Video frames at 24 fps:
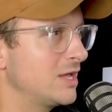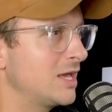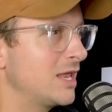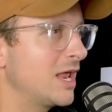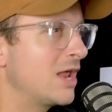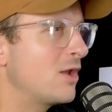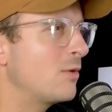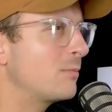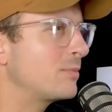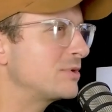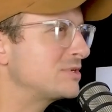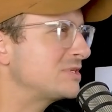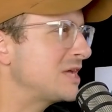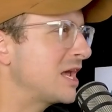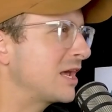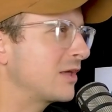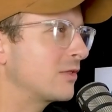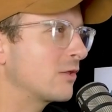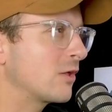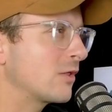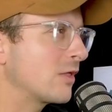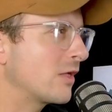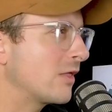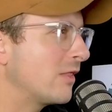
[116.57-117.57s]
And I don't
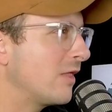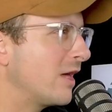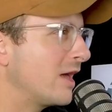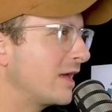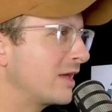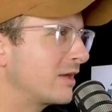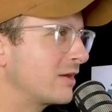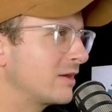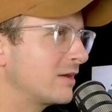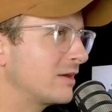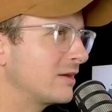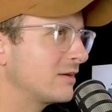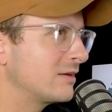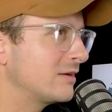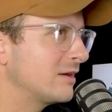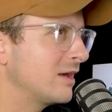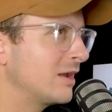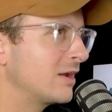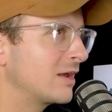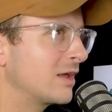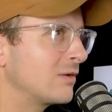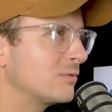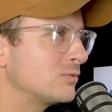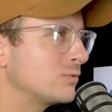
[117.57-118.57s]
particularly like,
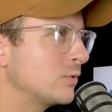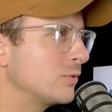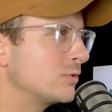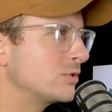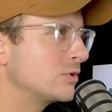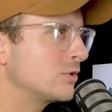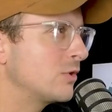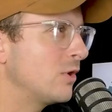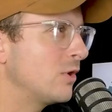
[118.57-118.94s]
I guess, what would you